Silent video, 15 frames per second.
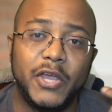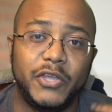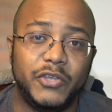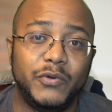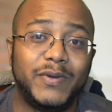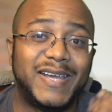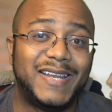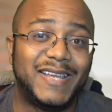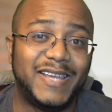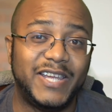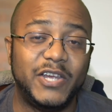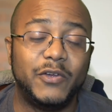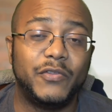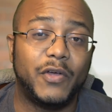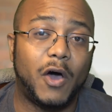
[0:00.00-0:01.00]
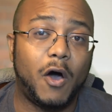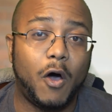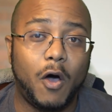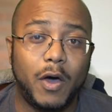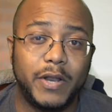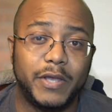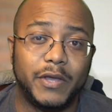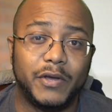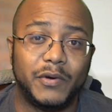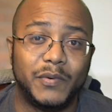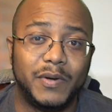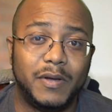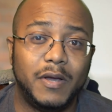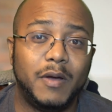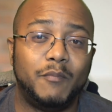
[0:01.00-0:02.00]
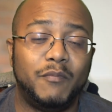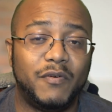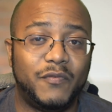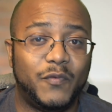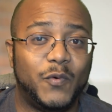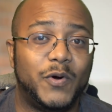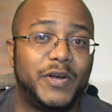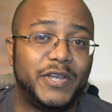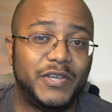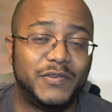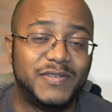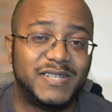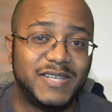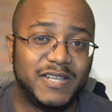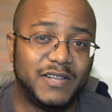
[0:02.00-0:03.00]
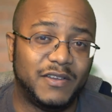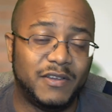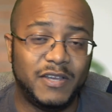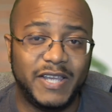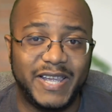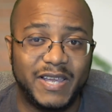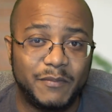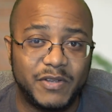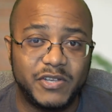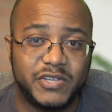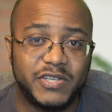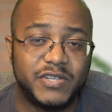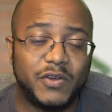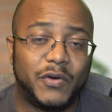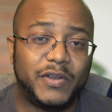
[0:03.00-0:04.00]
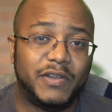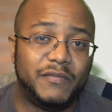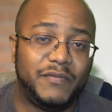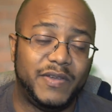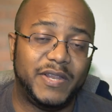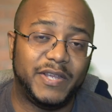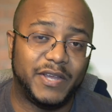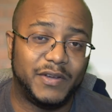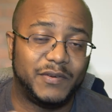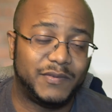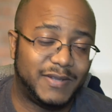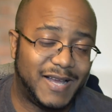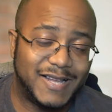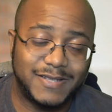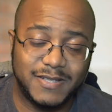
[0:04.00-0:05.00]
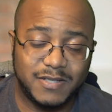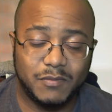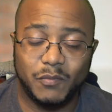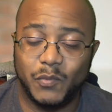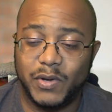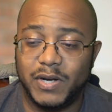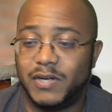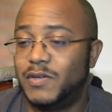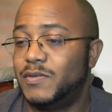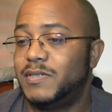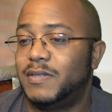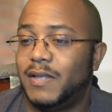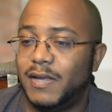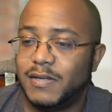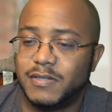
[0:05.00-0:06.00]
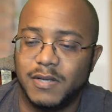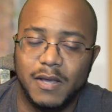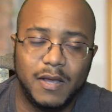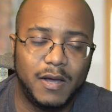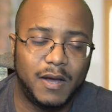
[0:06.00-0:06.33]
you can hear the audio before you see the images on the video. That's one of those things.